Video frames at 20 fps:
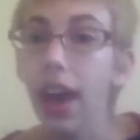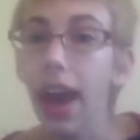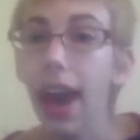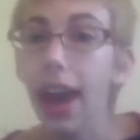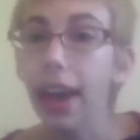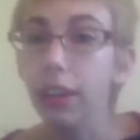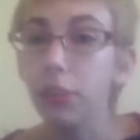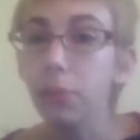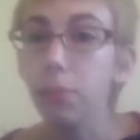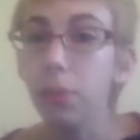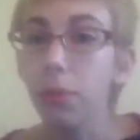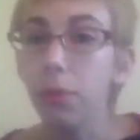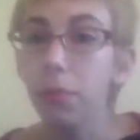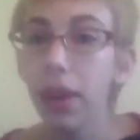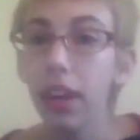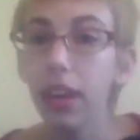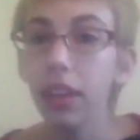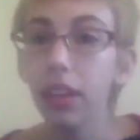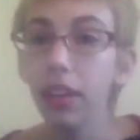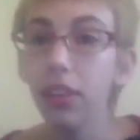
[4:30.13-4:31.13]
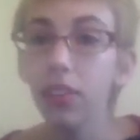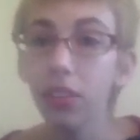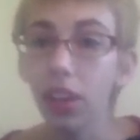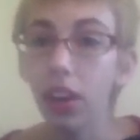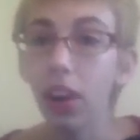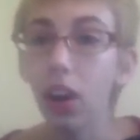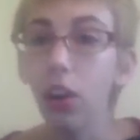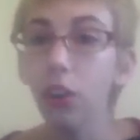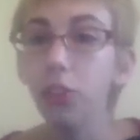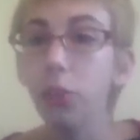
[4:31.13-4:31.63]
Aspen beddings
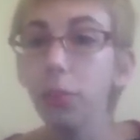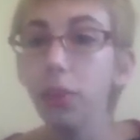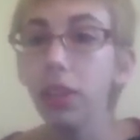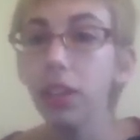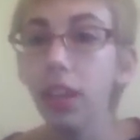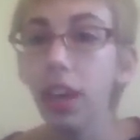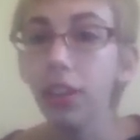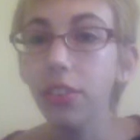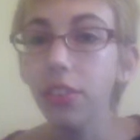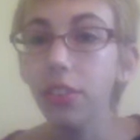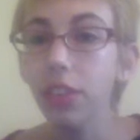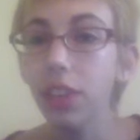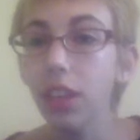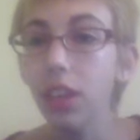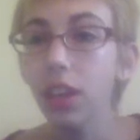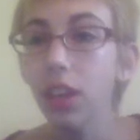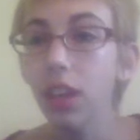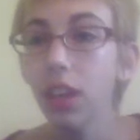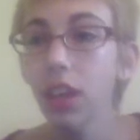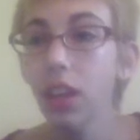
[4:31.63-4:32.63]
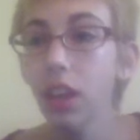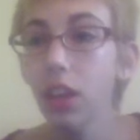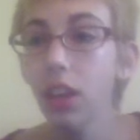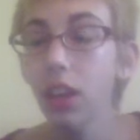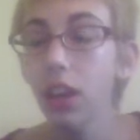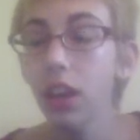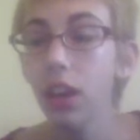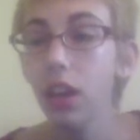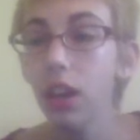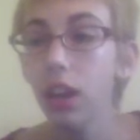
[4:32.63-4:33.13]
can also be dusty,
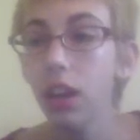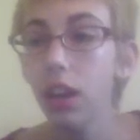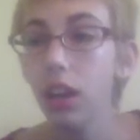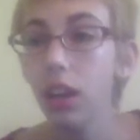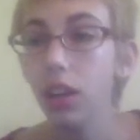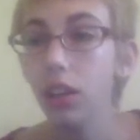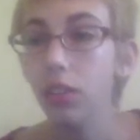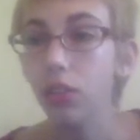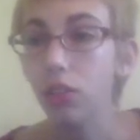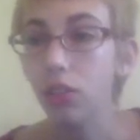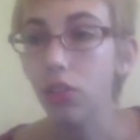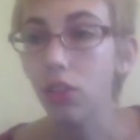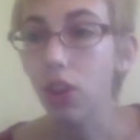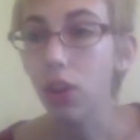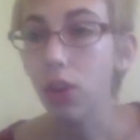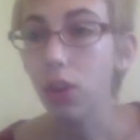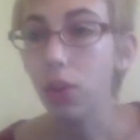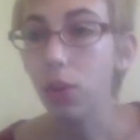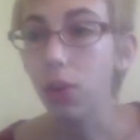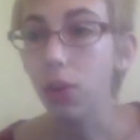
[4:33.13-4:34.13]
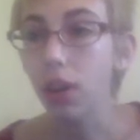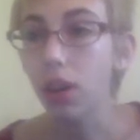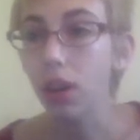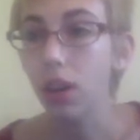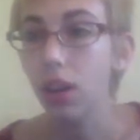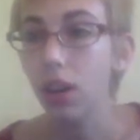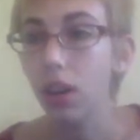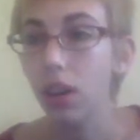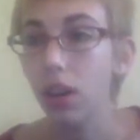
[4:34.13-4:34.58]
so